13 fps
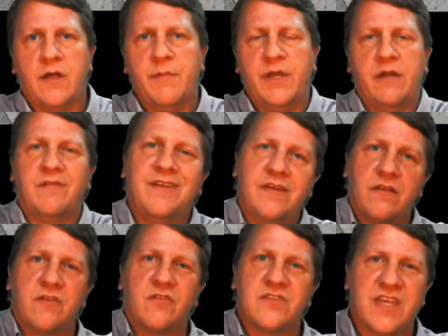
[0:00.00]
I mean,
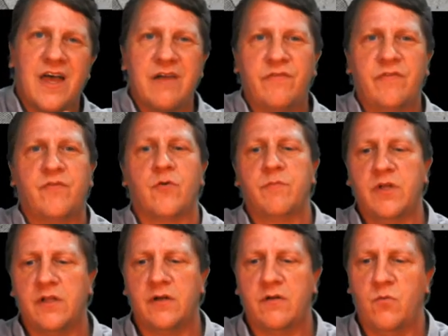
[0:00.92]
there's kind of a
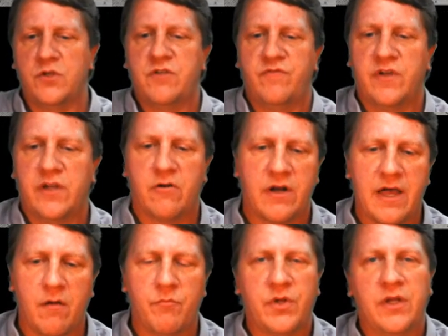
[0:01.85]
formula once you figure it
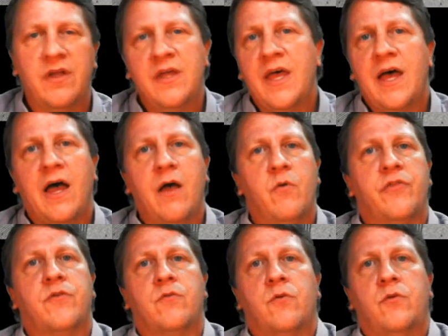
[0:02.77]
out, but I
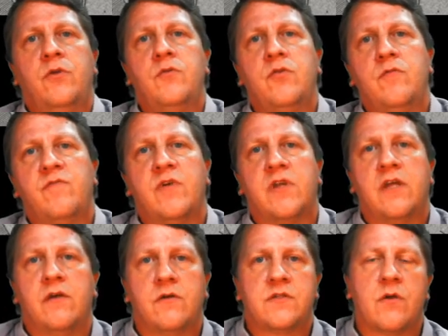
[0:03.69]
went through YouTube
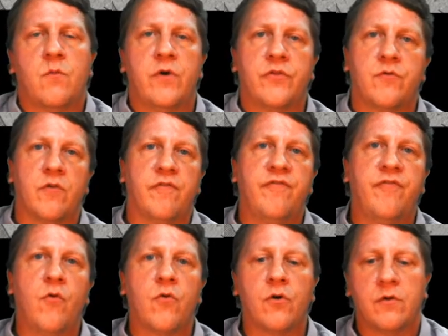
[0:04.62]
videos, I went through the
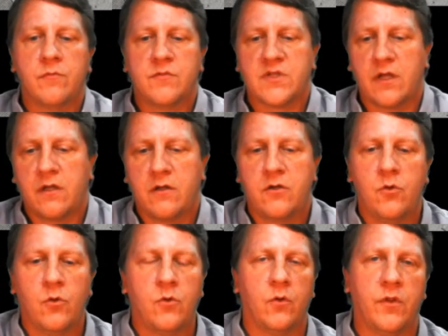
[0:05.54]
forums, I
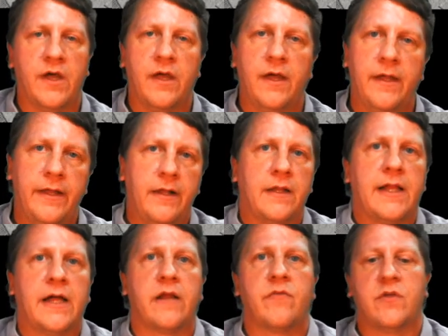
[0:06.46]
Googled the hell
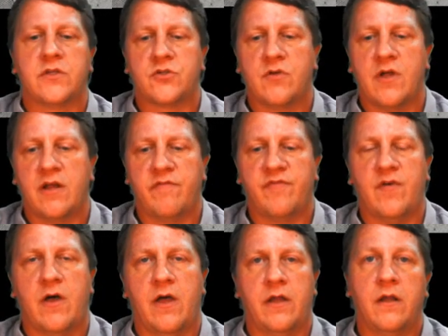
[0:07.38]
out of this trying to
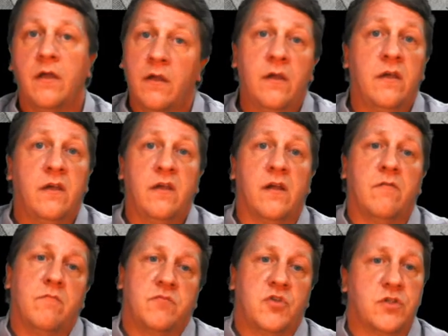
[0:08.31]
find, you
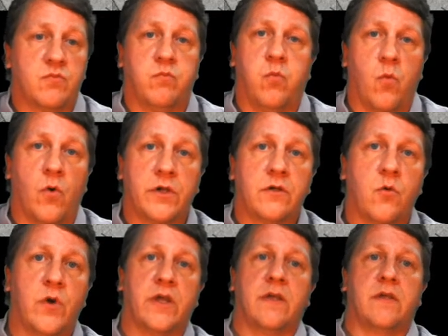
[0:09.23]
know, just one
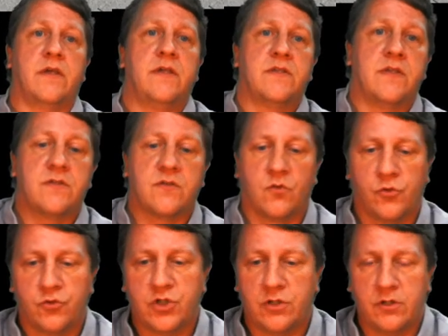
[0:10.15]
quick, easy
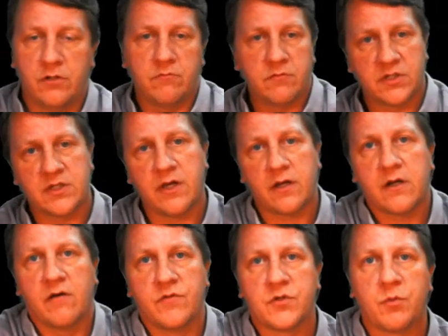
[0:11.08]
solution to take
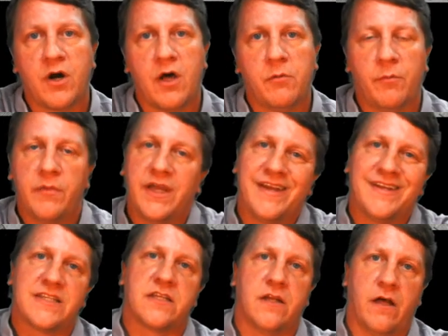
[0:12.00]
care of this problem, and
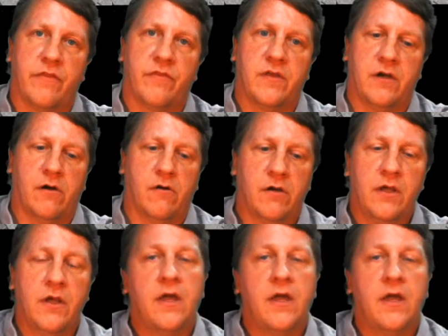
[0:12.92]
it's not there.